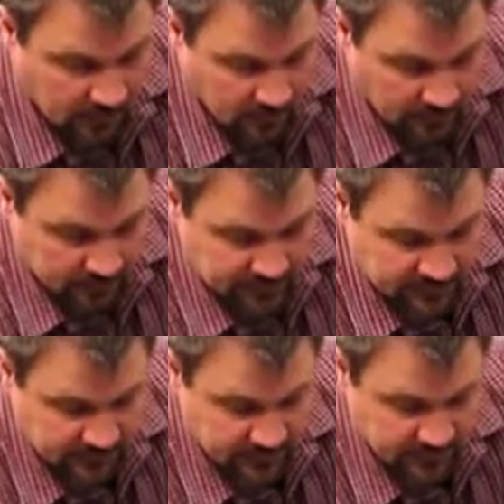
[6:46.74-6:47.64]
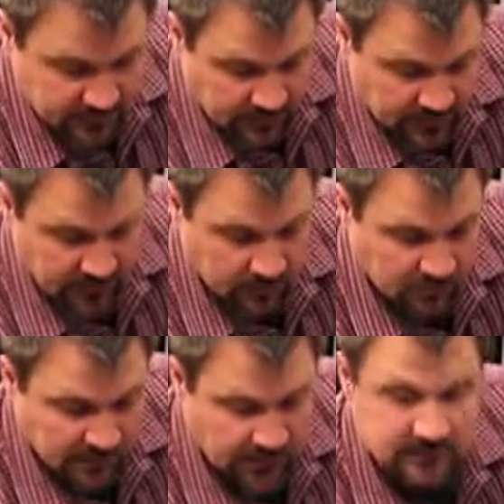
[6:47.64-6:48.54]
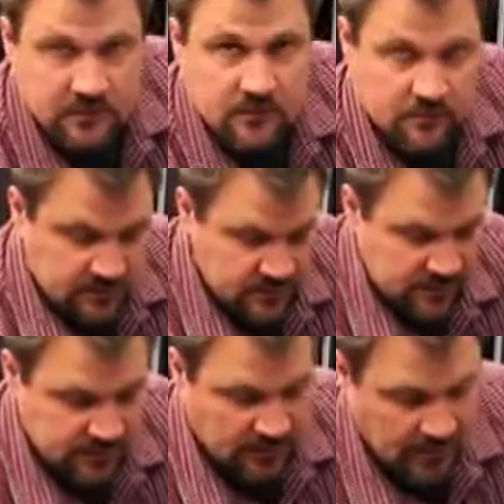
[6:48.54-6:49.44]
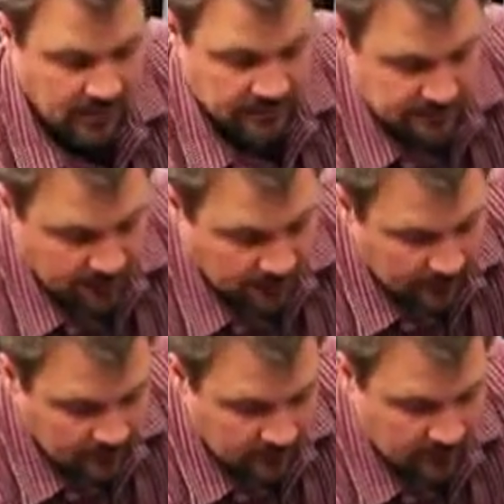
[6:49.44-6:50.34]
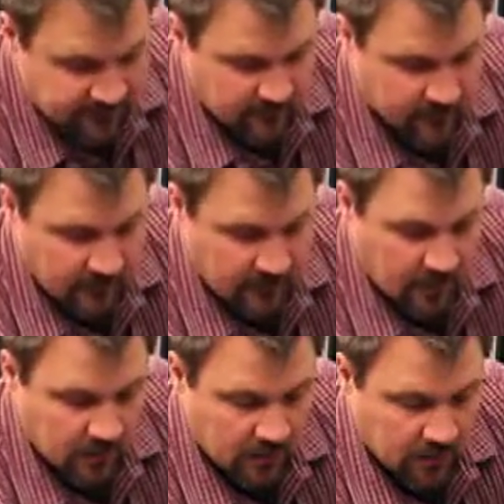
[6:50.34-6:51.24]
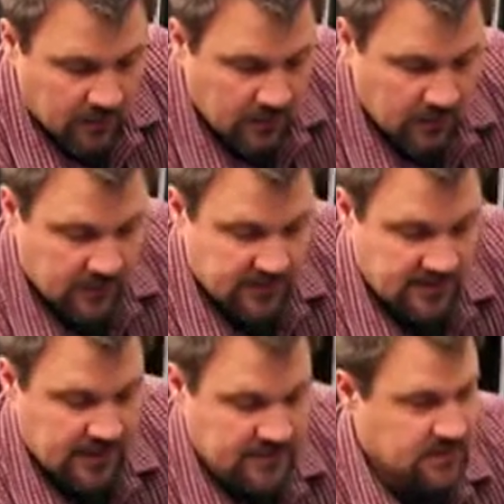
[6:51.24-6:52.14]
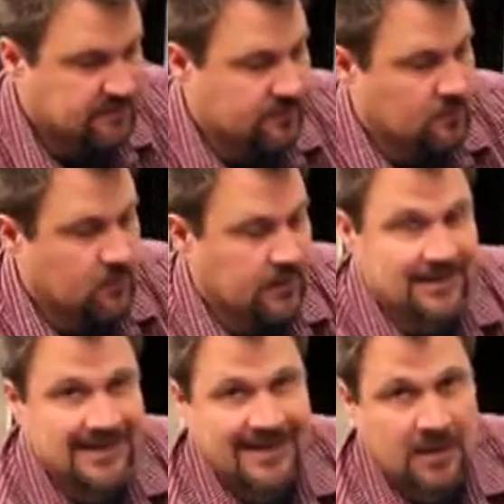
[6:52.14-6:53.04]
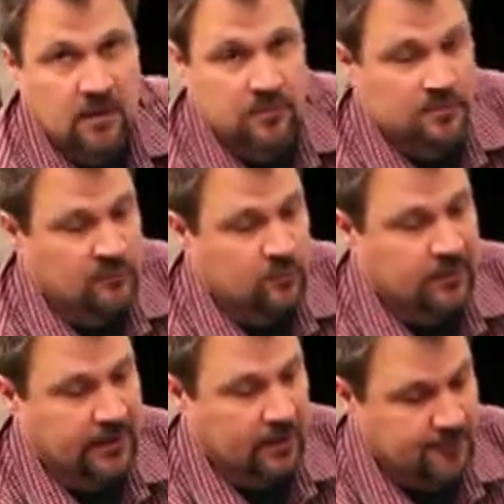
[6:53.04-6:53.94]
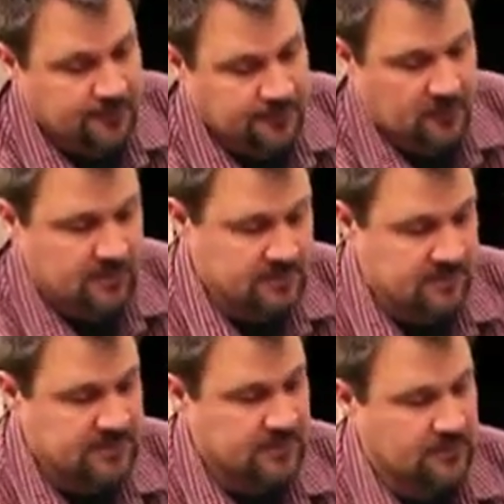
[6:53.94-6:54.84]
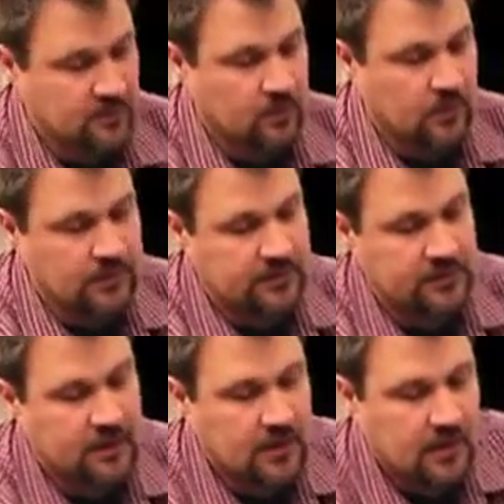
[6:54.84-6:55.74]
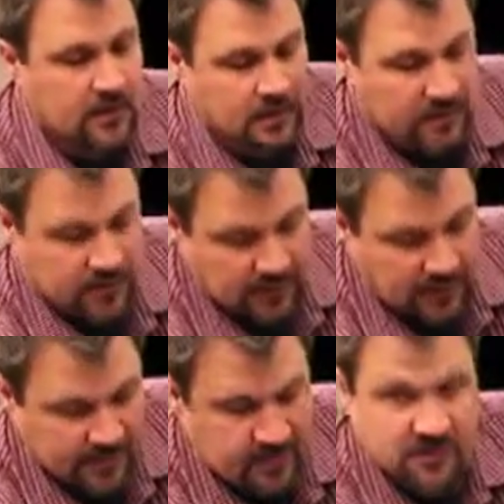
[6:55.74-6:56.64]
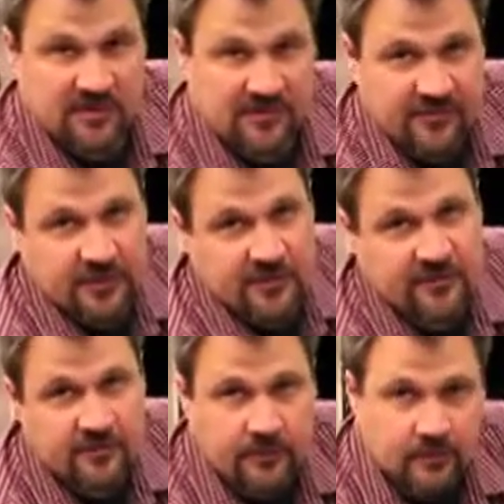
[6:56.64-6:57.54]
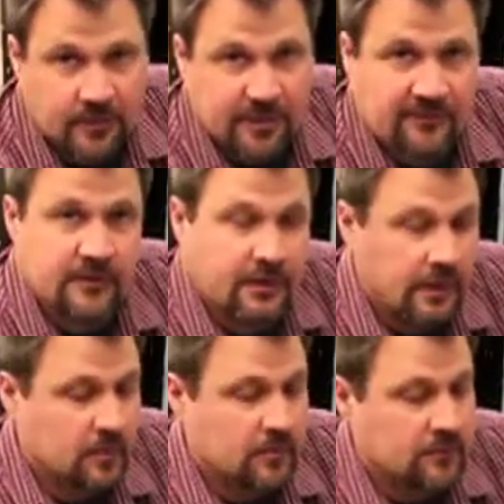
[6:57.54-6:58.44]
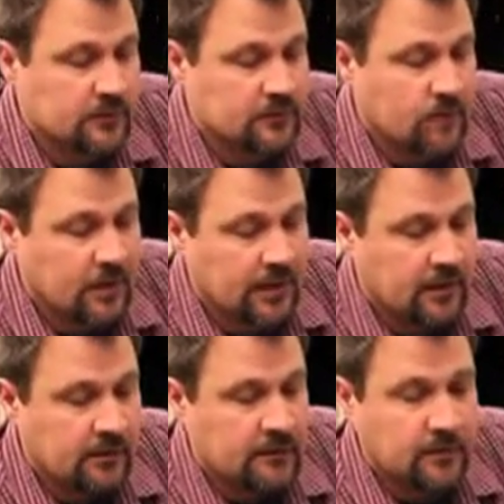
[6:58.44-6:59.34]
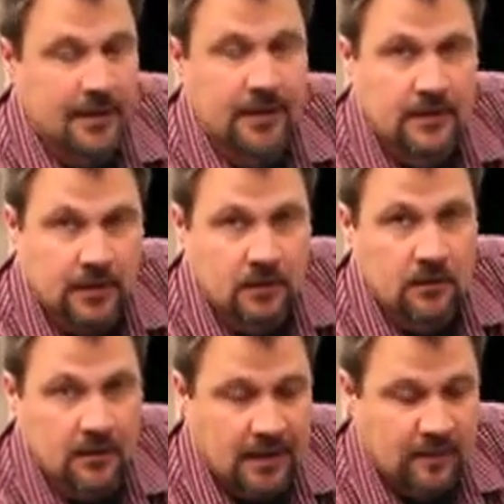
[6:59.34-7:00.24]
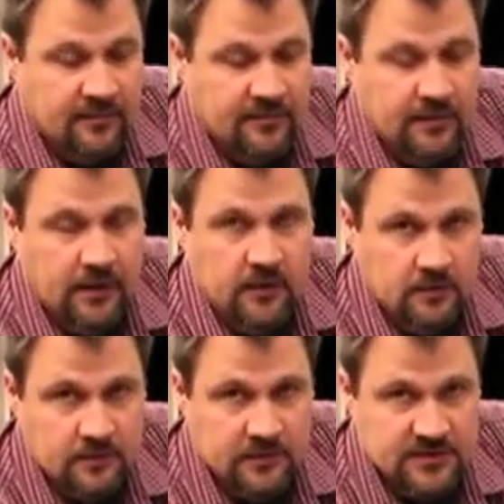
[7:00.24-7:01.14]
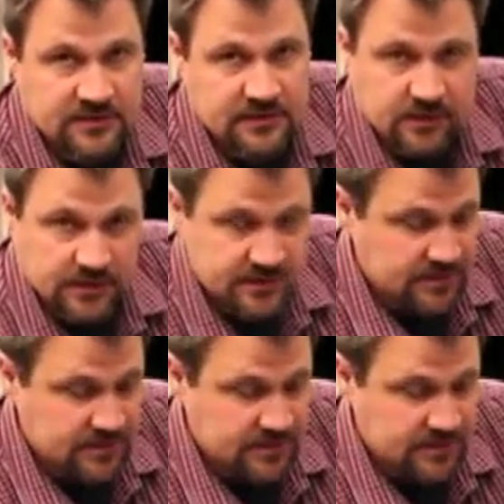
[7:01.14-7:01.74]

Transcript: where it's indicating a mixed shielding gas. The fourth column is asking for what diameter of wire. This particular welder can actually be fitted for 3 different diameters of wire depending on how thick the steel is